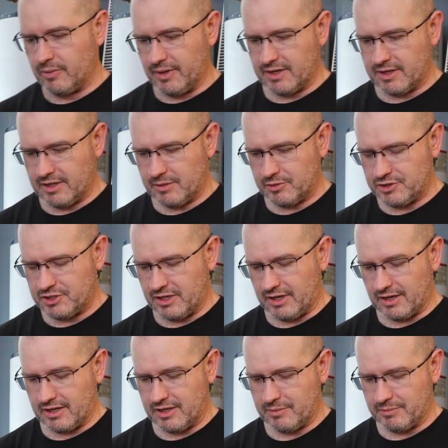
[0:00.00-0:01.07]
we can double
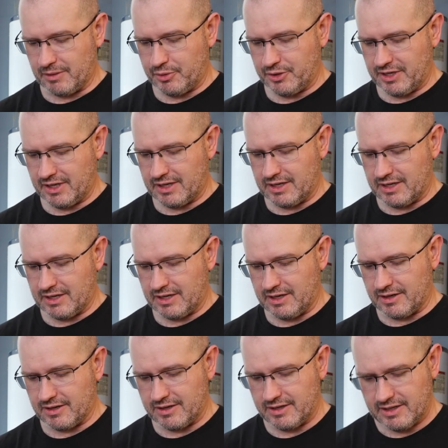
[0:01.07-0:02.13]
check by putting it in
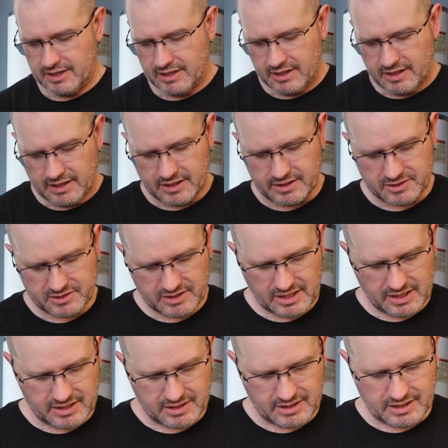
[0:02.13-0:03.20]
here and
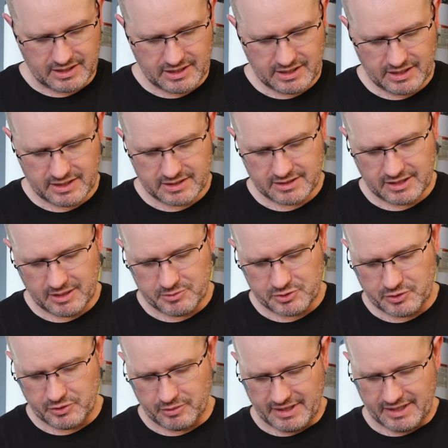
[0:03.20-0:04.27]
seeing that it comes
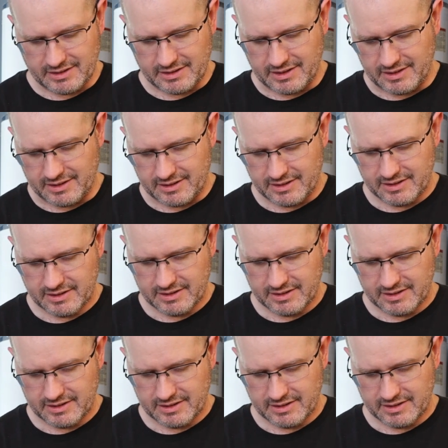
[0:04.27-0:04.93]
to about there.